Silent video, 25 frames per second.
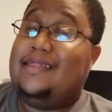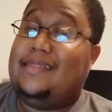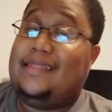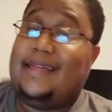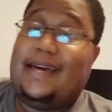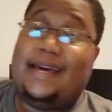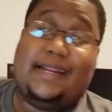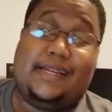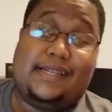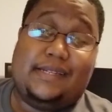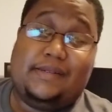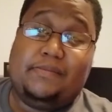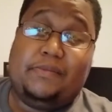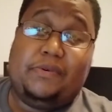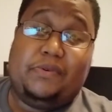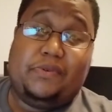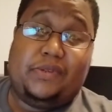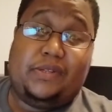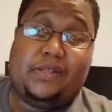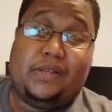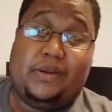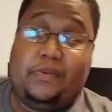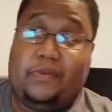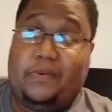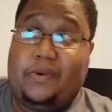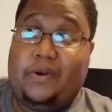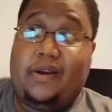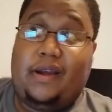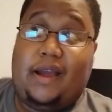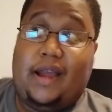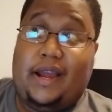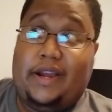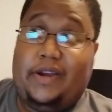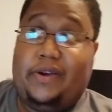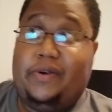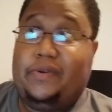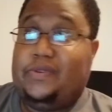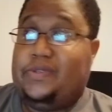That is mostly where
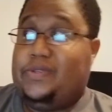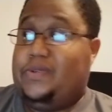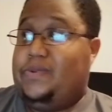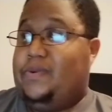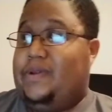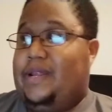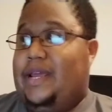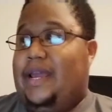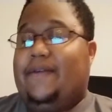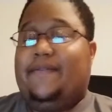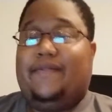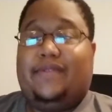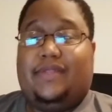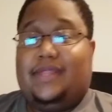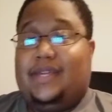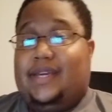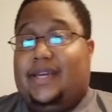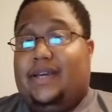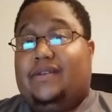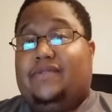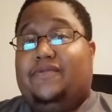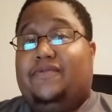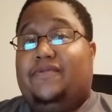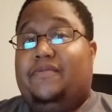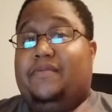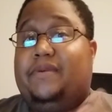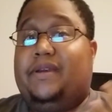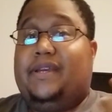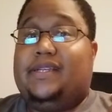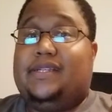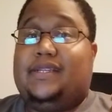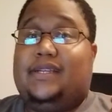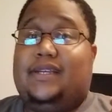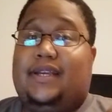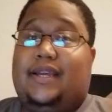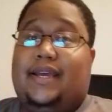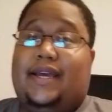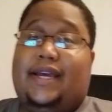I go to, and everything else for me
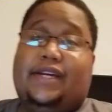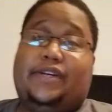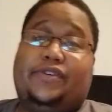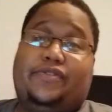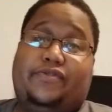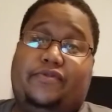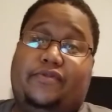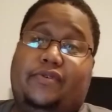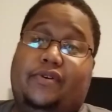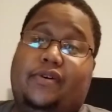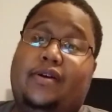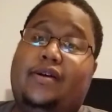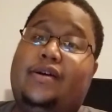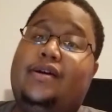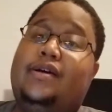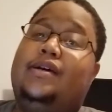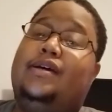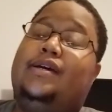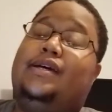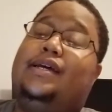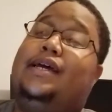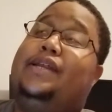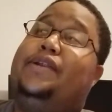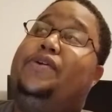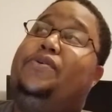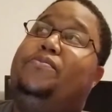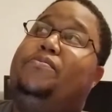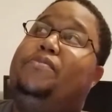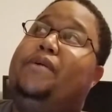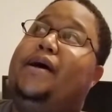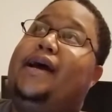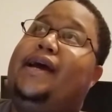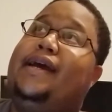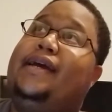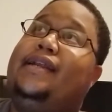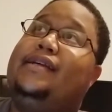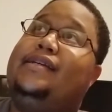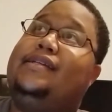is extra. I know
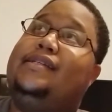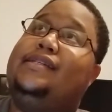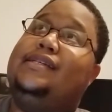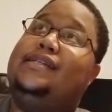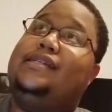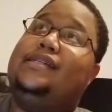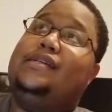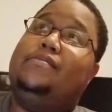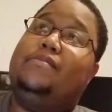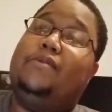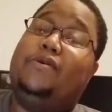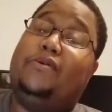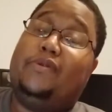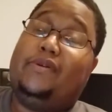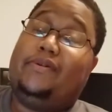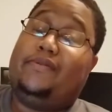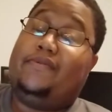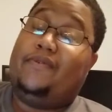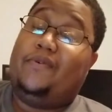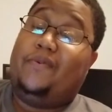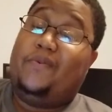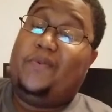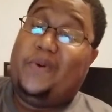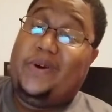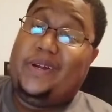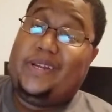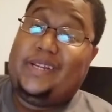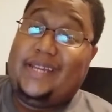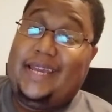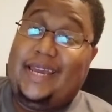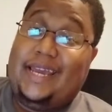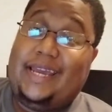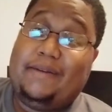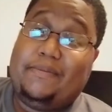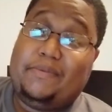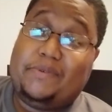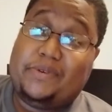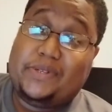buying a system only for one
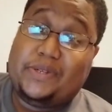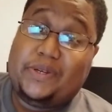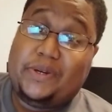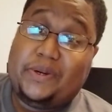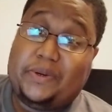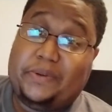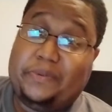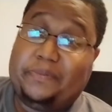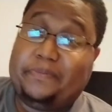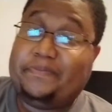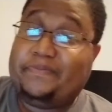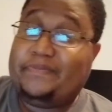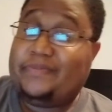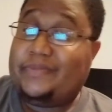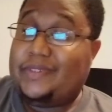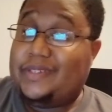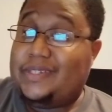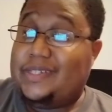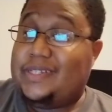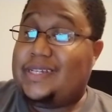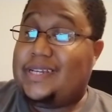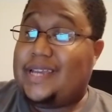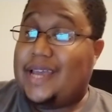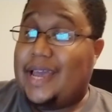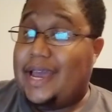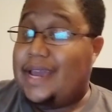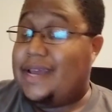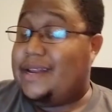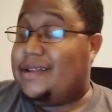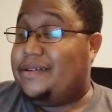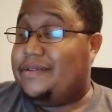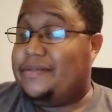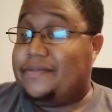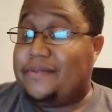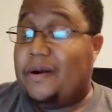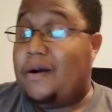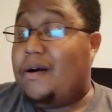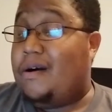game or so it's kind
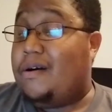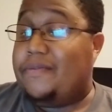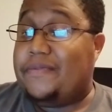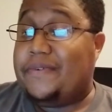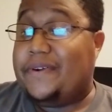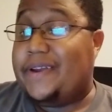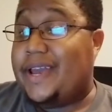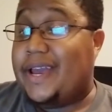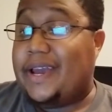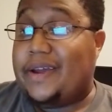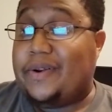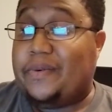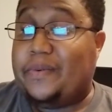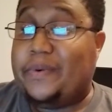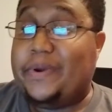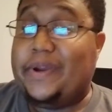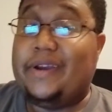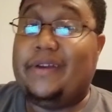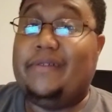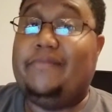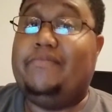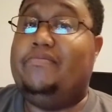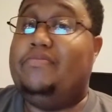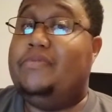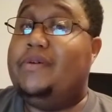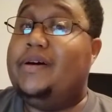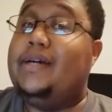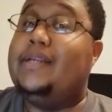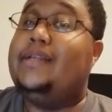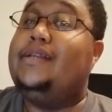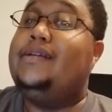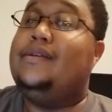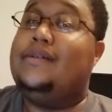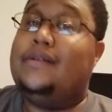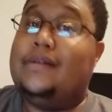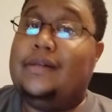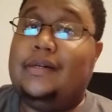of often kind of weird, but